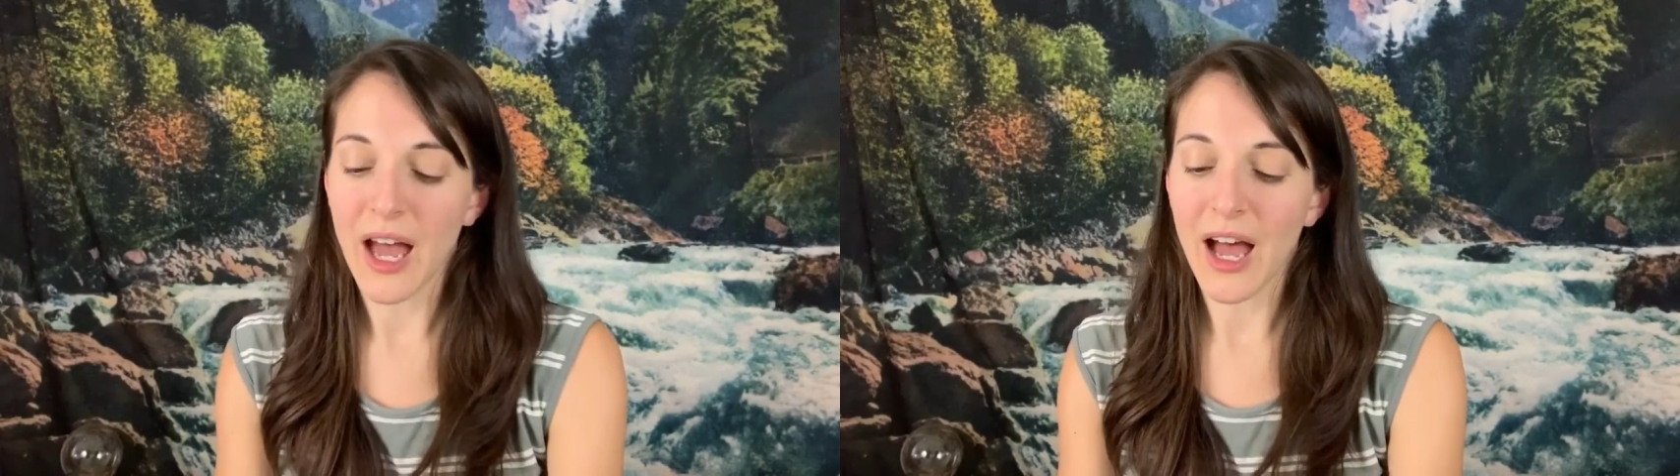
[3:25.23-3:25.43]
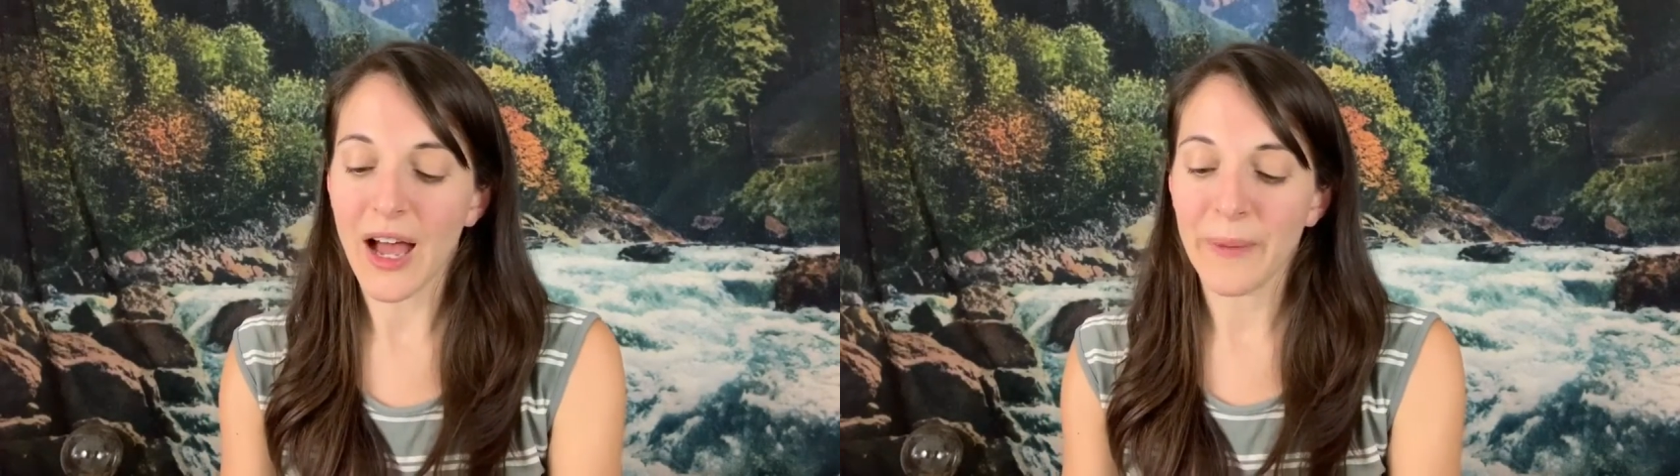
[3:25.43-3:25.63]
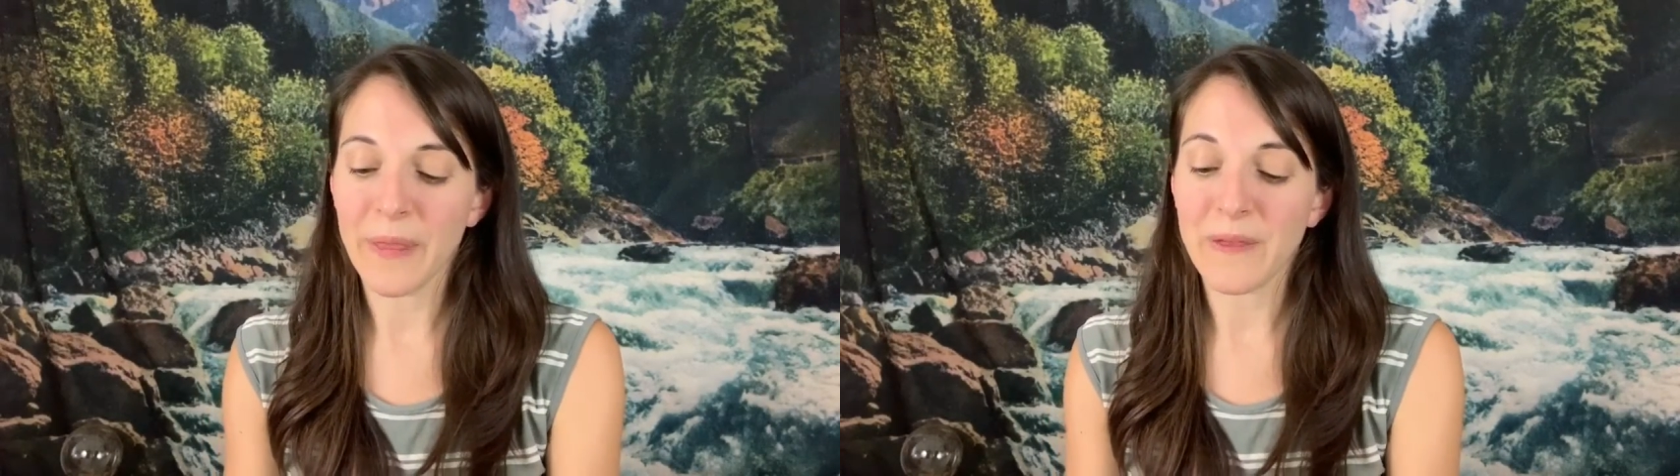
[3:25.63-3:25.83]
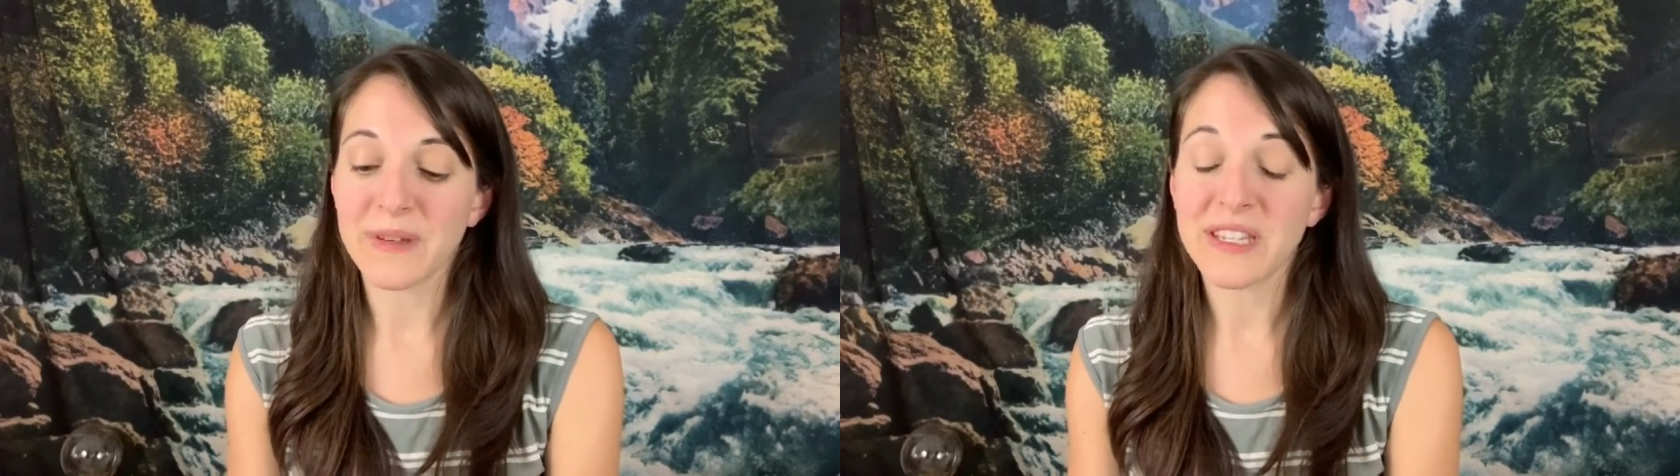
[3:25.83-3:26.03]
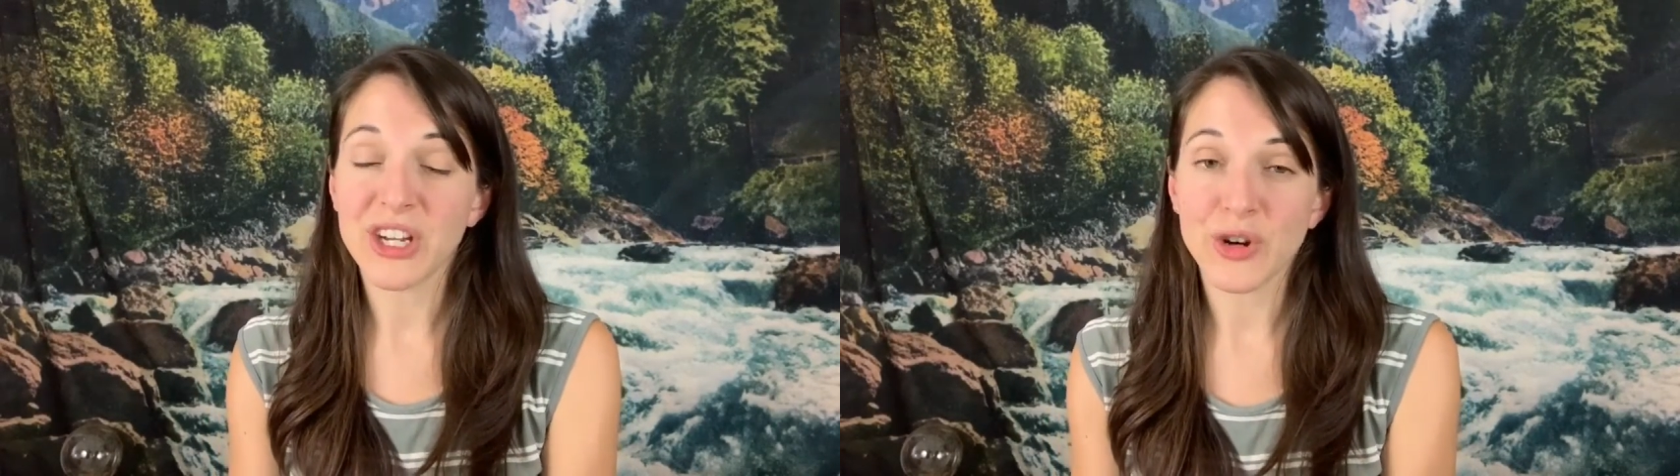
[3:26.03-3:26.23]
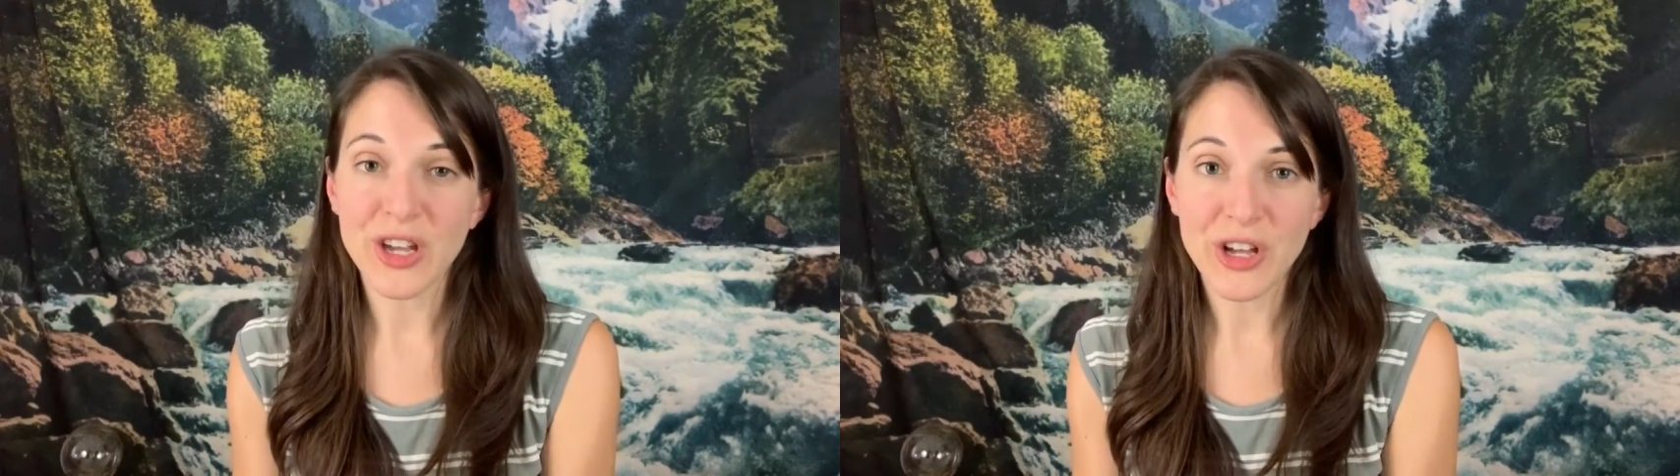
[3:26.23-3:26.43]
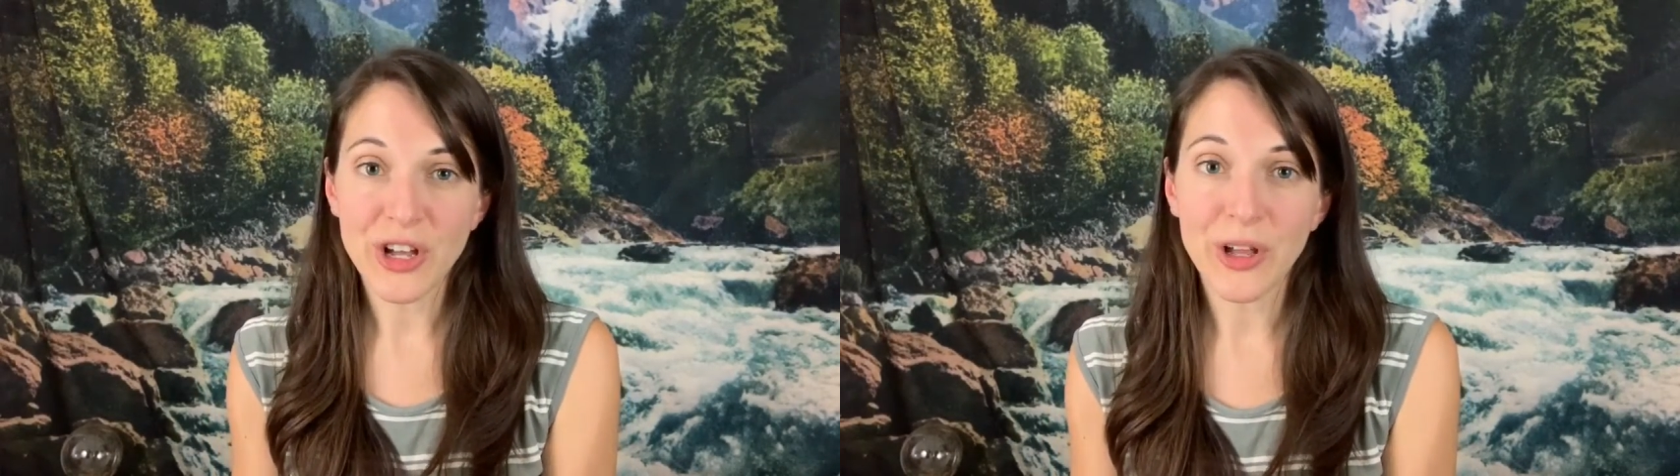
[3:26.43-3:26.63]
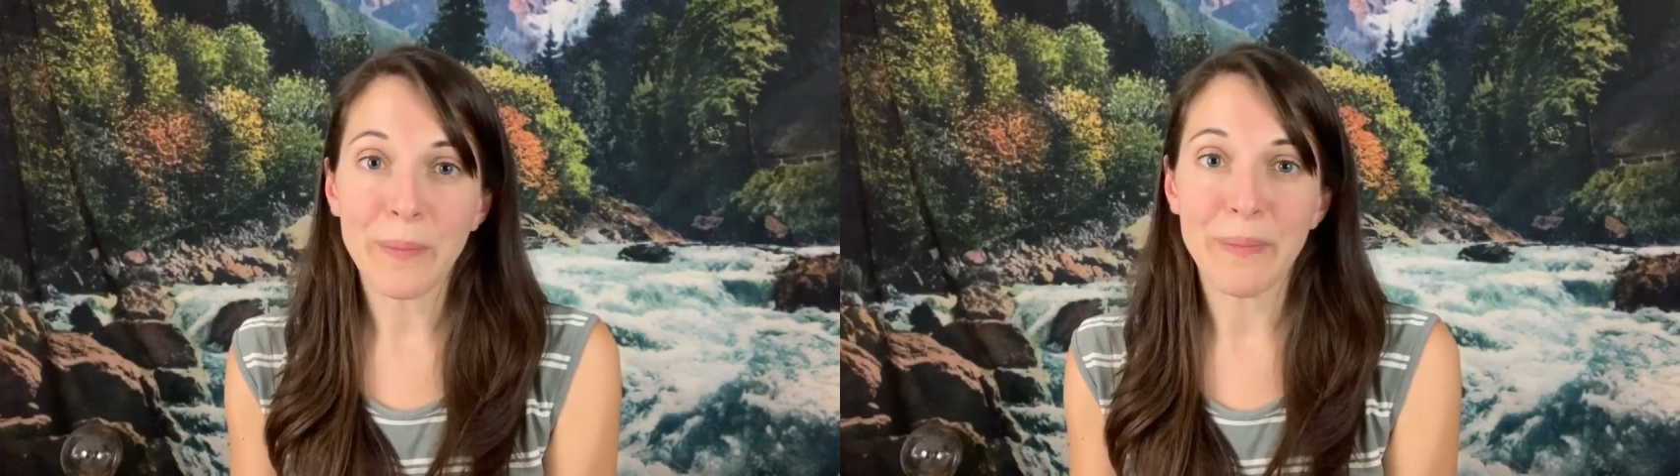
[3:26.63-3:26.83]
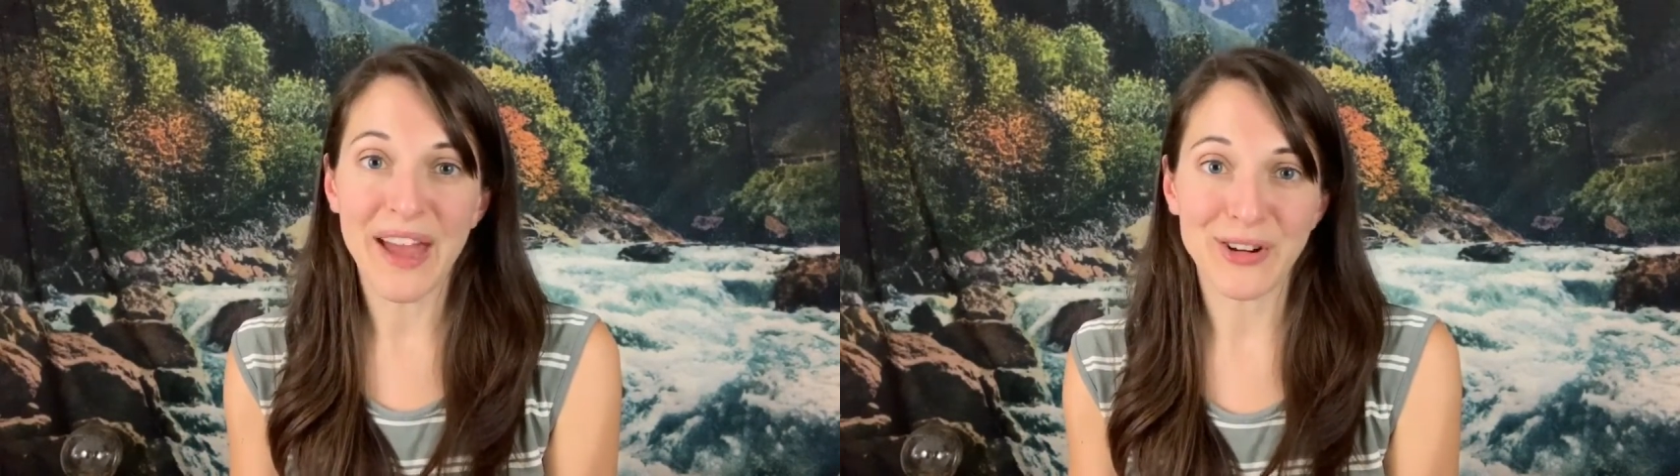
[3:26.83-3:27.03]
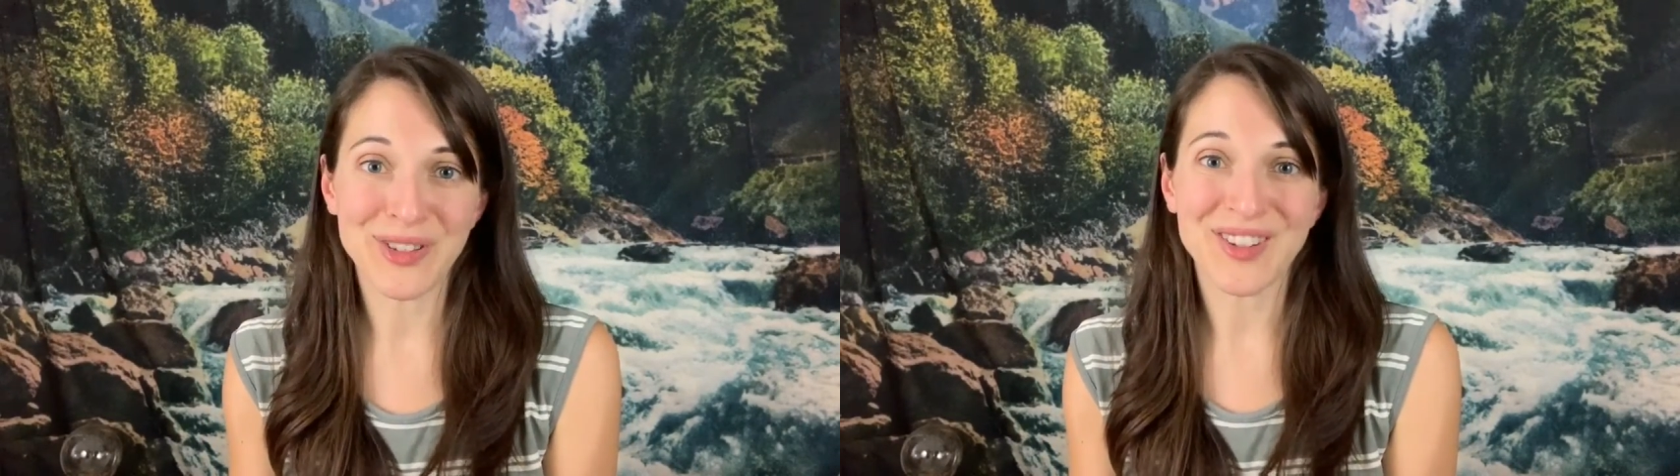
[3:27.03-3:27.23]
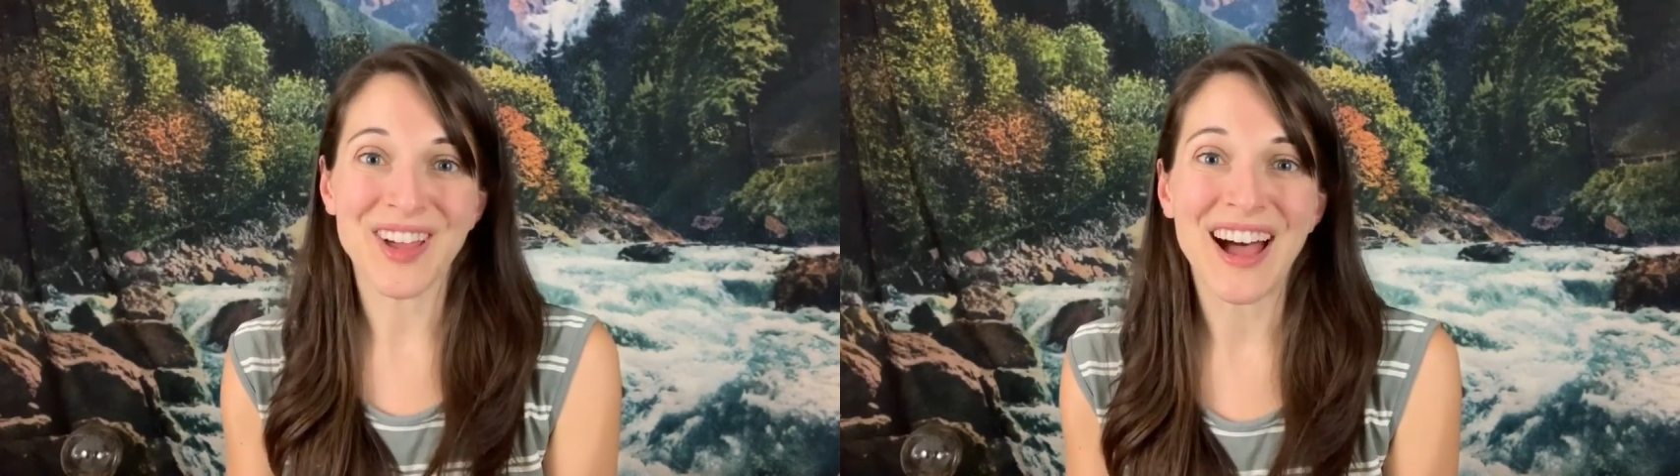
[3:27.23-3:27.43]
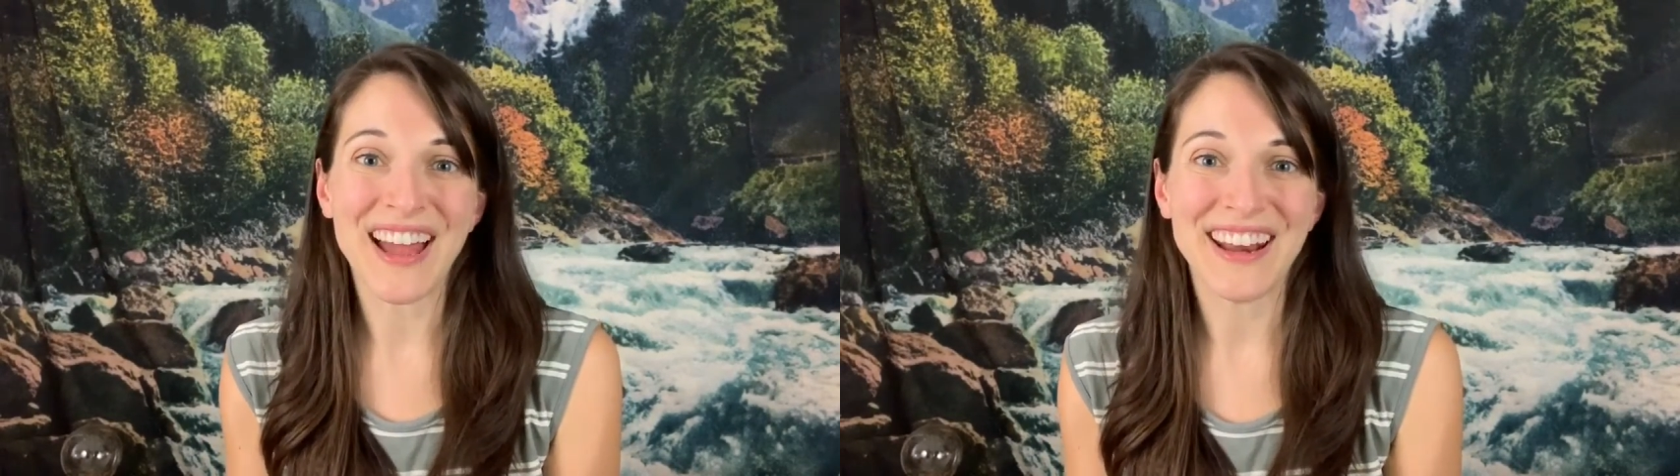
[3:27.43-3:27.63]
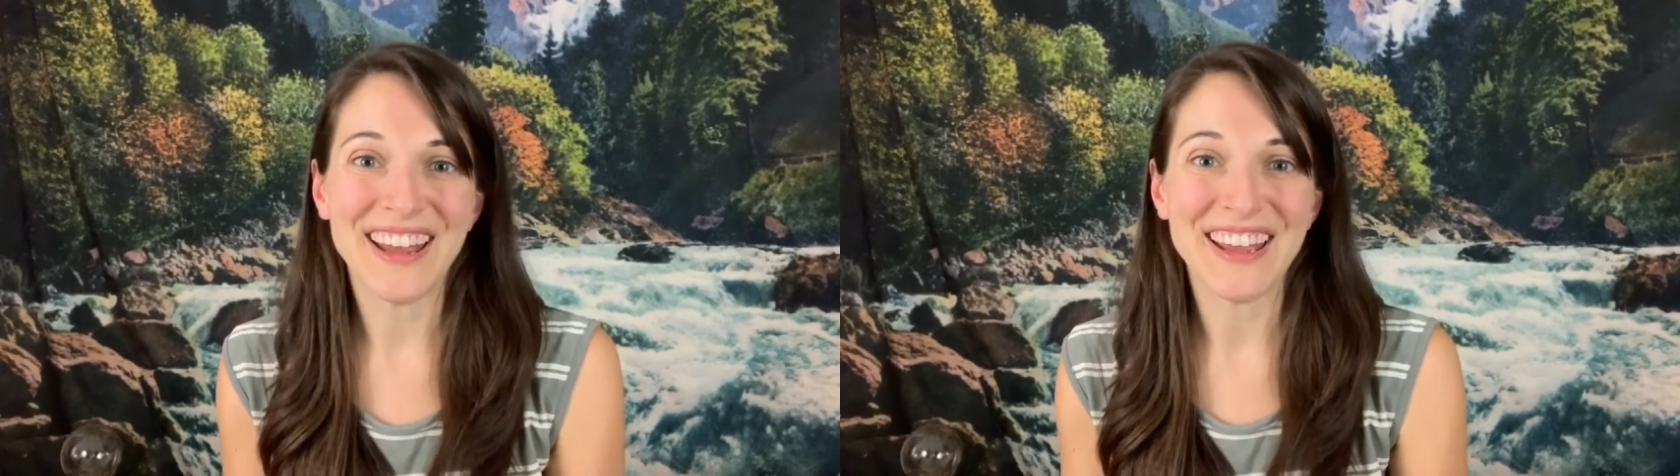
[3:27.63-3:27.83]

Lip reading: the material matters a lot